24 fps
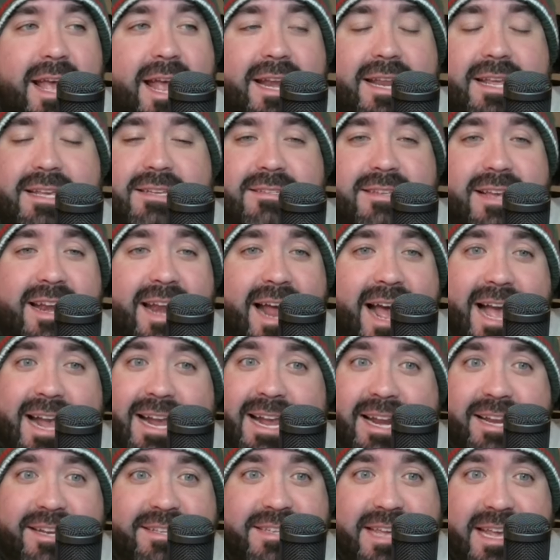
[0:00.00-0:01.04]
he said, I
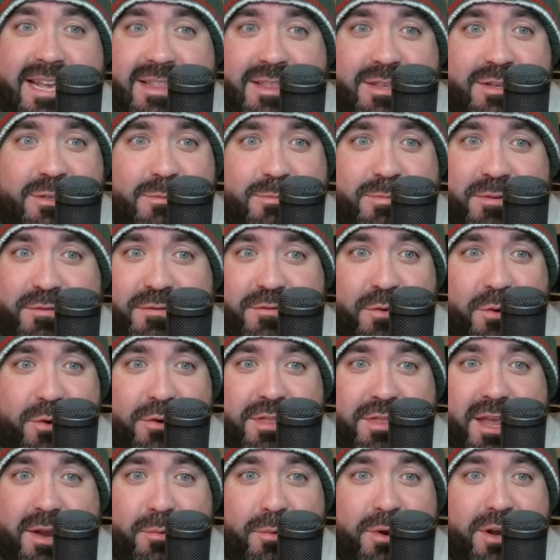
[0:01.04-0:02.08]
got to take this before
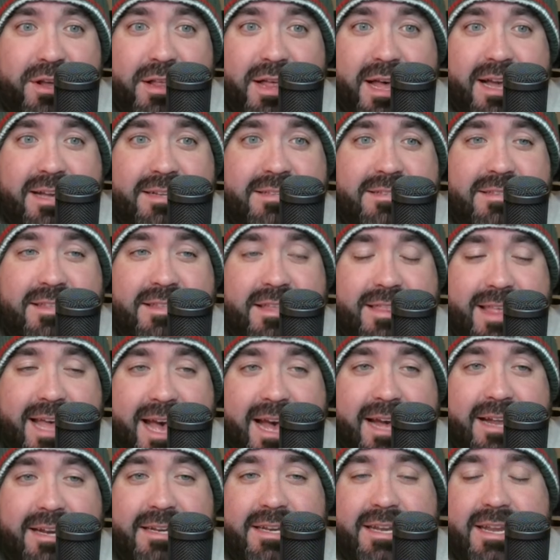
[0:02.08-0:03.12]
they realize that
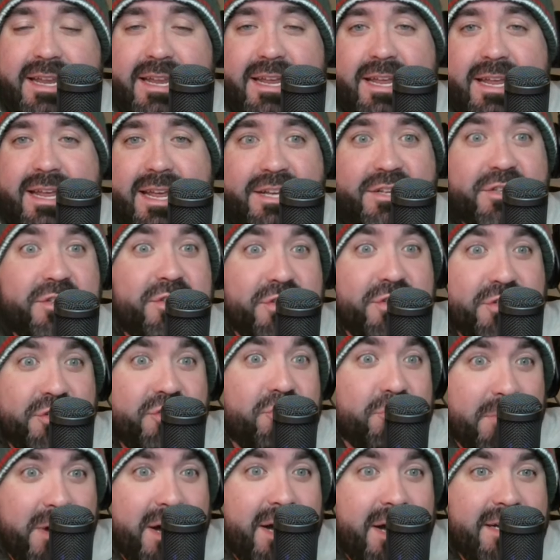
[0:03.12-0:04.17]
that is
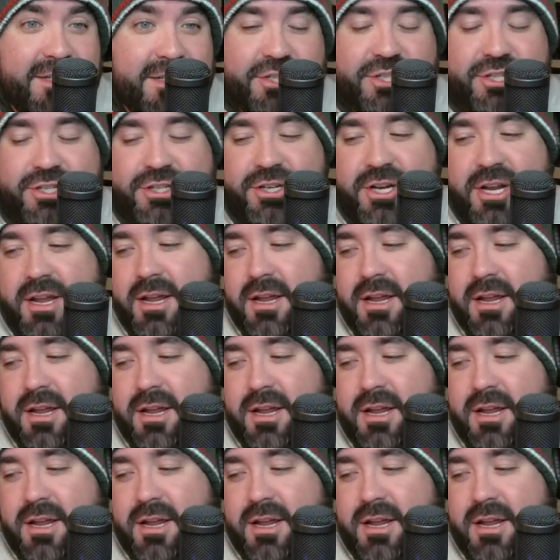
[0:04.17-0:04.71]
too much.